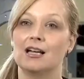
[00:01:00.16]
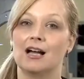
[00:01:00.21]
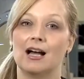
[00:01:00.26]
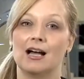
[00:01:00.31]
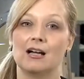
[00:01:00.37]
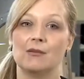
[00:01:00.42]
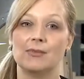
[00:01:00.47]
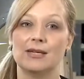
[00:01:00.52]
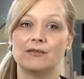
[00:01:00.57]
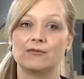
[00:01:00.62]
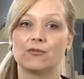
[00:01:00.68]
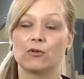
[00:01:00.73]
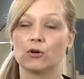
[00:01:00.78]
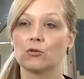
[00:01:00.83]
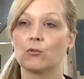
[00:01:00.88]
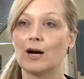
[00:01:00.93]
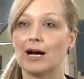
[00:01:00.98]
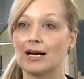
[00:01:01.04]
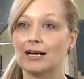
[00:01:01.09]
And for
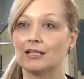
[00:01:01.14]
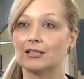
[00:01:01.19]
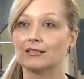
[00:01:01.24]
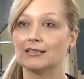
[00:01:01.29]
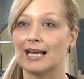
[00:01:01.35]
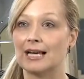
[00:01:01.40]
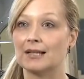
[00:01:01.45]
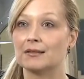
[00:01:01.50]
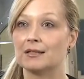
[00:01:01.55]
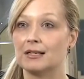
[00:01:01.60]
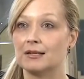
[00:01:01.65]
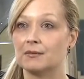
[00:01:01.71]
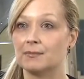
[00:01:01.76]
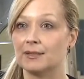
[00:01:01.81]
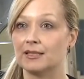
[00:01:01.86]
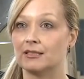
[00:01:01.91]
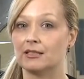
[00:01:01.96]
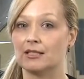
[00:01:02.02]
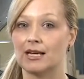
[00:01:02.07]
a while, NASA has
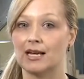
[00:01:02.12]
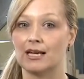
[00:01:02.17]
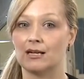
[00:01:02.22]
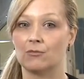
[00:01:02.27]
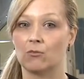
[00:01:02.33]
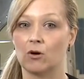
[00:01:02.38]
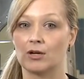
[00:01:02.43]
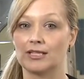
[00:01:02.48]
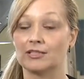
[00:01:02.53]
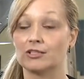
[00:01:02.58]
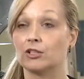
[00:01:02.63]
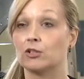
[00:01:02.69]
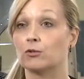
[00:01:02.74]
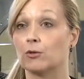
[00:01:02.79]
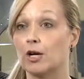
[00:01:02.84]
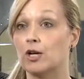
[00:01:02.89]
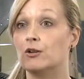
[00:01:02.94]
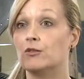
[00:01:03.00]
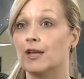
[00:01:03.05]
been wanting to
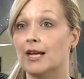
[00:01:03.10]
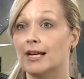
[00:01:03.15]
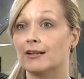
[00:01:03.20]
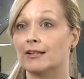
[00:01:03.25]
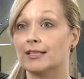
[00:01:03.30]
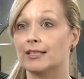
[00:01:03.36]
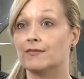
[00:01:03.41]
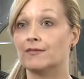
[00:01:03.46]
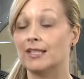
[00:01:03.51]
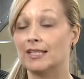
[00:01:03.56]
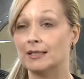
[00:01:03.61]
grow the area of